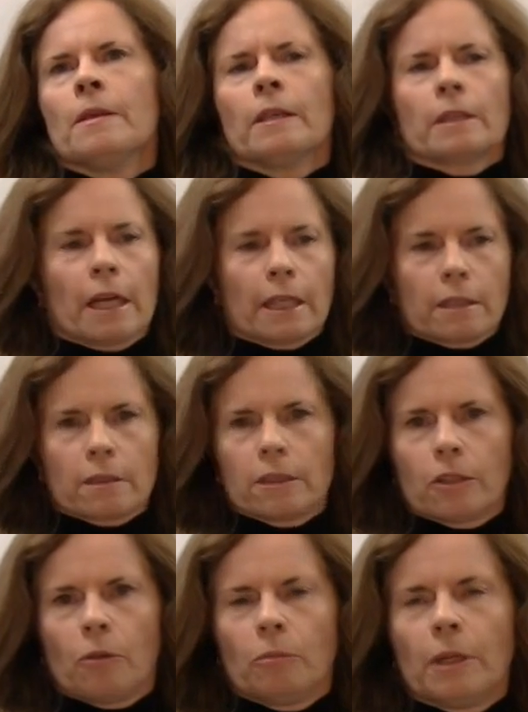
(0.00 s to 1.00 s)
Like,
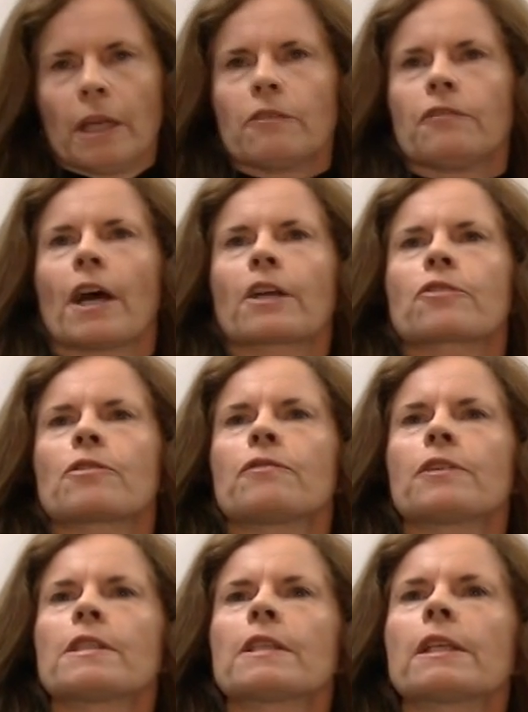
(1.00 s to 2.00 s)
manufacturing
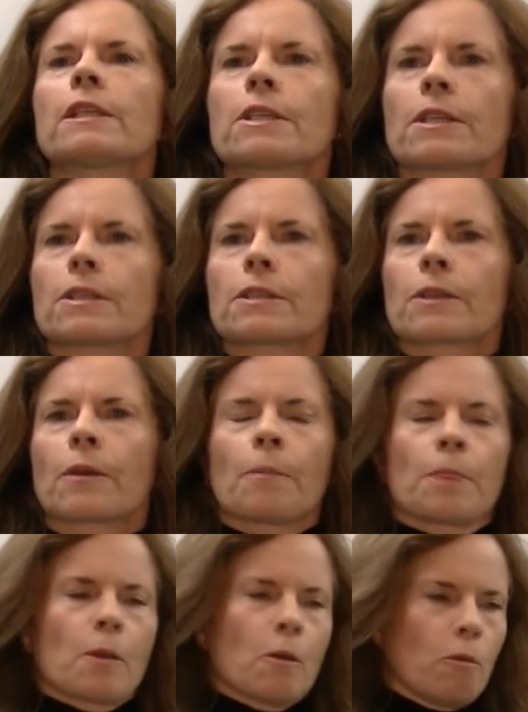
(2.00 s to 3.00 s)
facilities
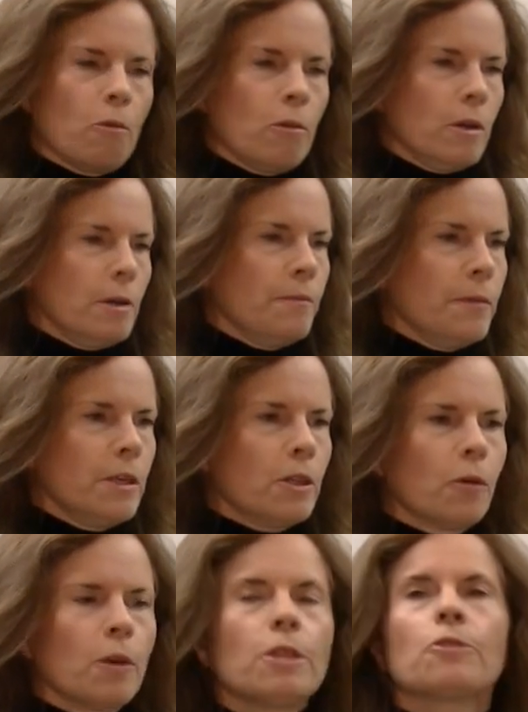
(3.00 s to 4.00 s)
or,
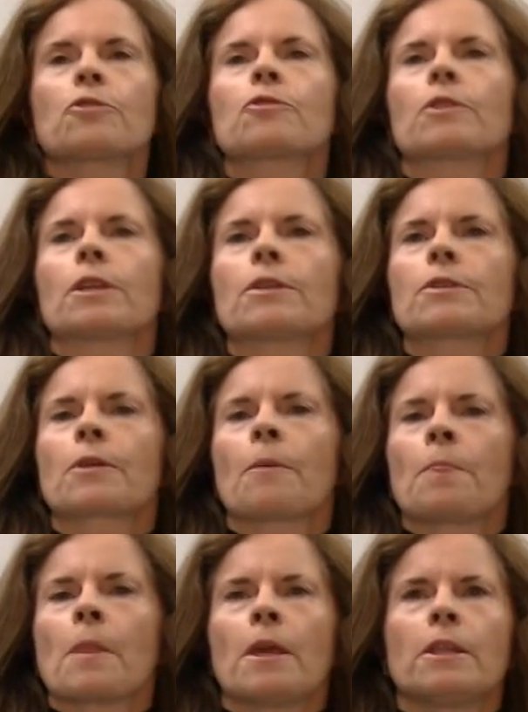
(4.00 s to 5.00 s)
industries.
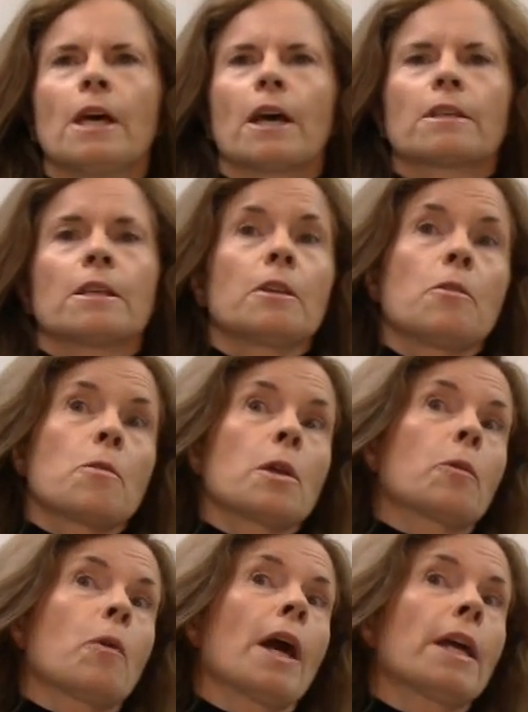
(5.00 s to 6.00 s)
It
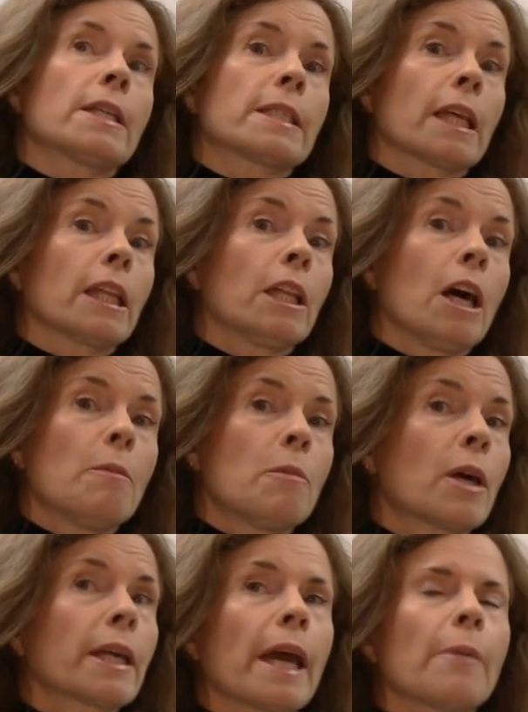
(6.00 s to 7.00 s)
requires a lot
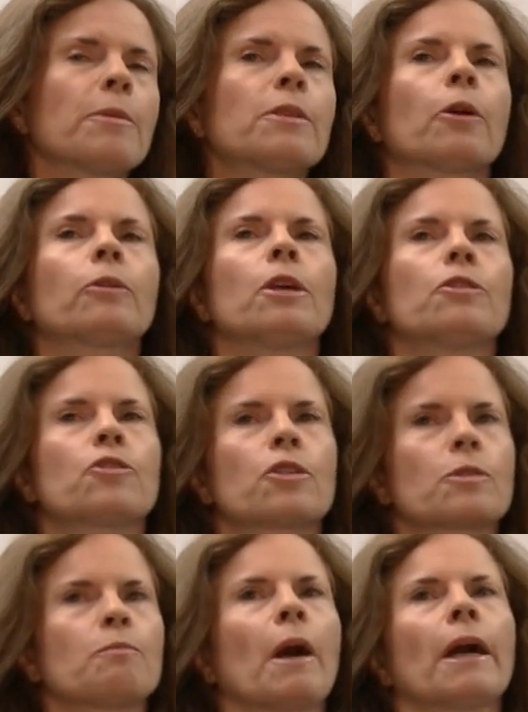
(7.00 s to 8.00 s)
more capital than
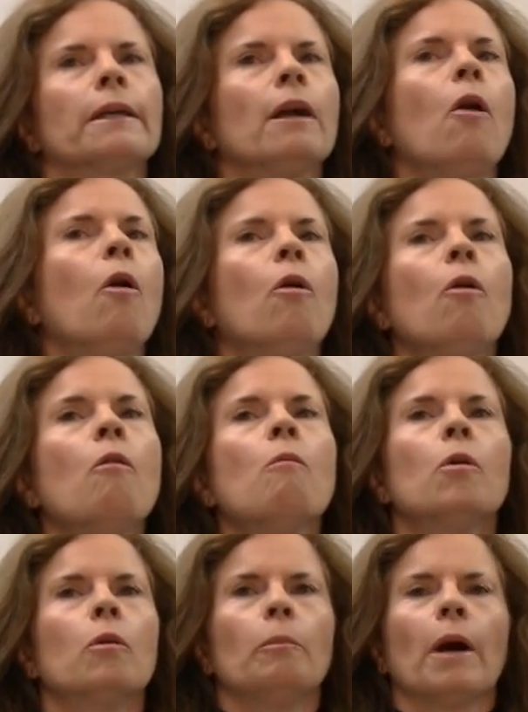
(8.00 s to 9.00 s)
just buying a home
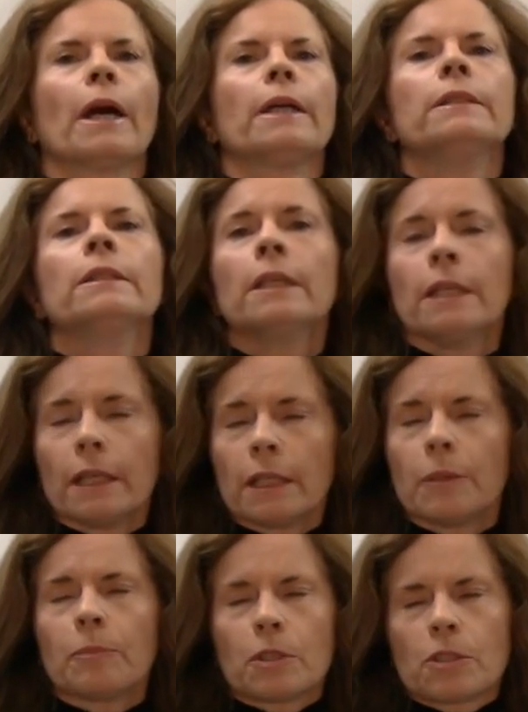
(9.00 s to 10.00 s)
or buying
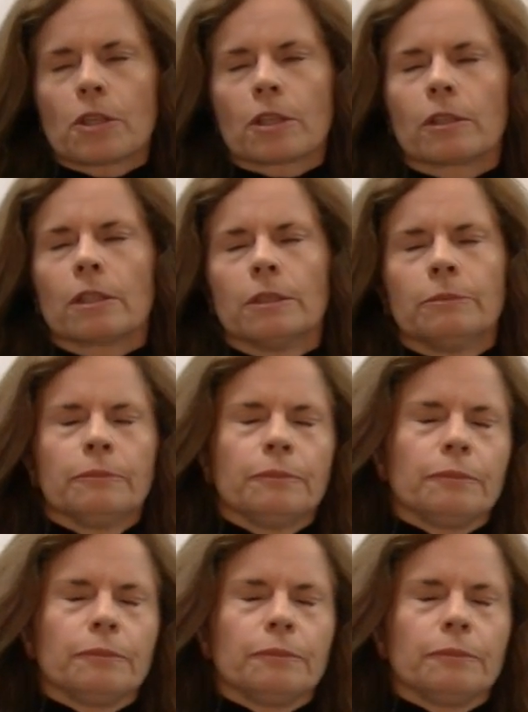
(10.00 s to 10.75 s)
a particular